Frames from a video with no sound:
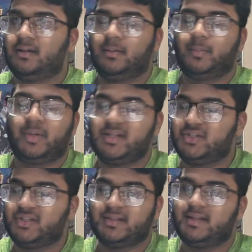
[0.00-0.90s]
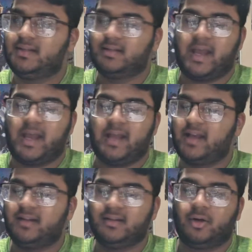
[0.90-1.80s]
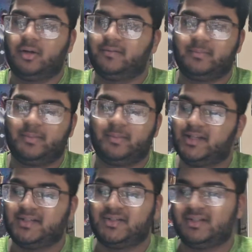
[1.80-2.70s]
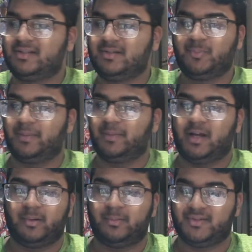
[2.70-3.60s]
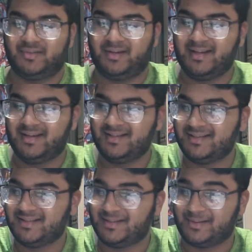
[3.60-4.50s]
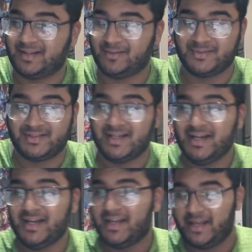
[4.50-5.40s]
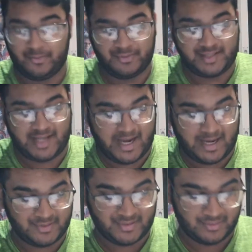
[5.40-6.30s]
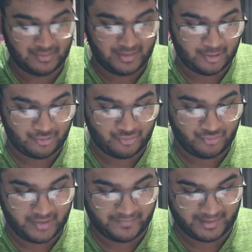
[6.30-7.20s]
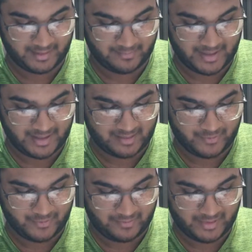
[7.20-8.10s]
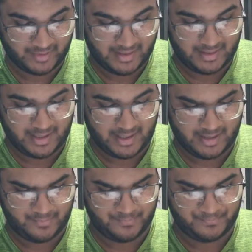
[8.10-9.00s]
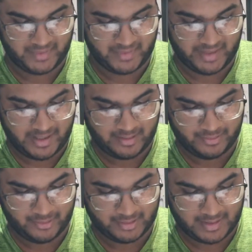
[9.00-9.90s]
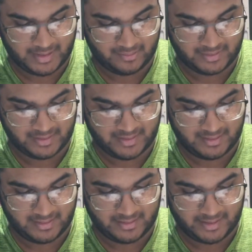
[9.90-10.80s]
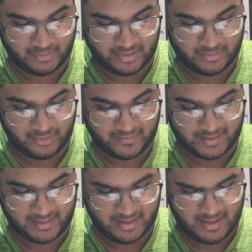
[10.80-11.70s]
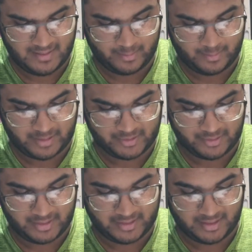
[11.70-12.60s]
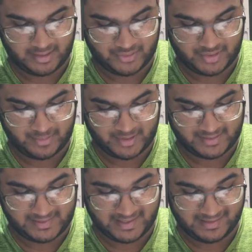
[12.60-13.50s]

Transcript: please just end it all for me, please. Just put me out of my misery. it was it was absolutely horrific, Madam Web. Um, I thought that I was like nearly done with the movie, but I was only 33 minutes in.